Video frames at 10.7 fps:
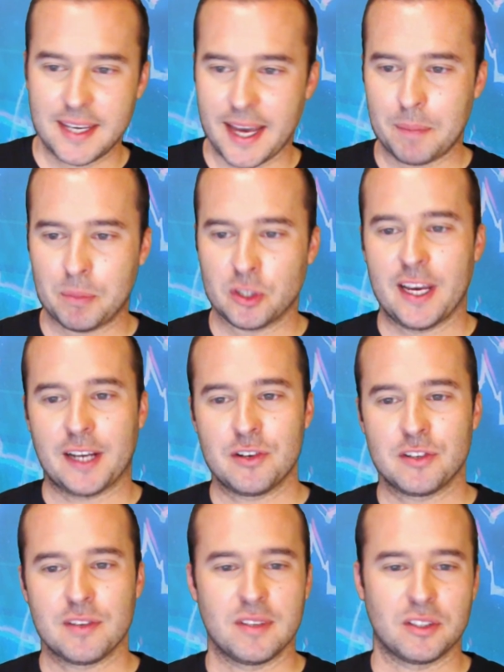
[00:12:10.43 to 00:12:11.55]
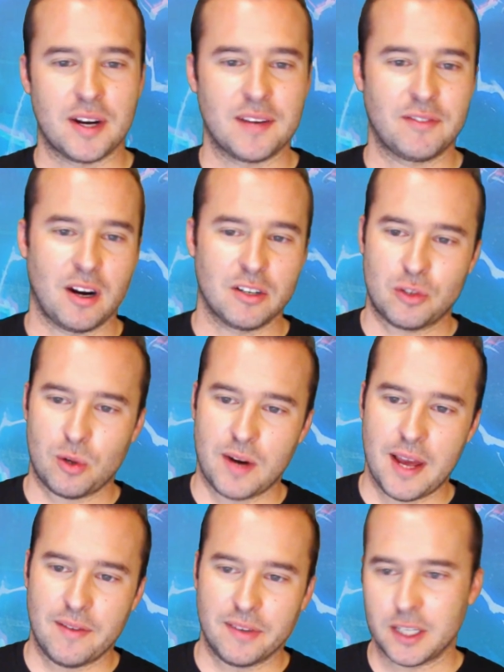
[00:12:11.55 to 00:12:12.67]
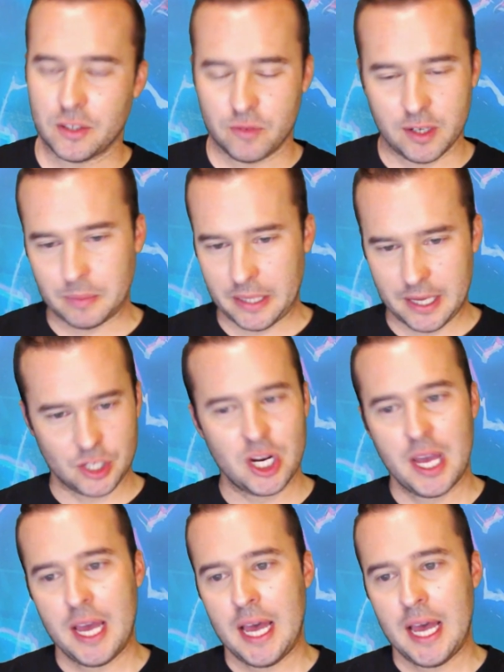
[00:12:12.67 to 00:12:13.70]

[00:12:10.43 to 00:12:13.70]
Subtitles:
kind of protectors of the graveyard, Storev and Underrealm Lich.